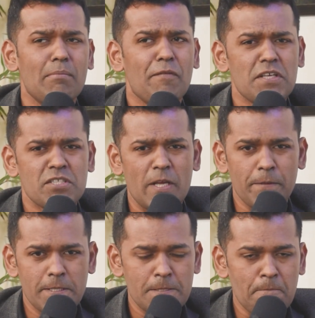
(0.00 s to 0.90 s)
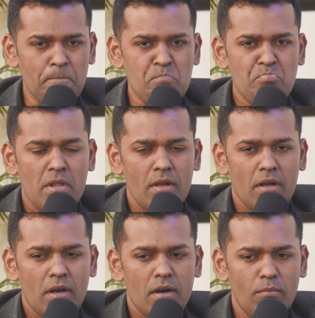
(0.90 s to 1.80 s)
First step is,
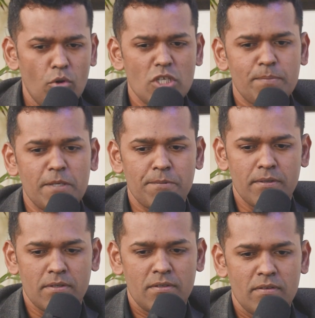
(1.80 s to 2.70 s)
most people,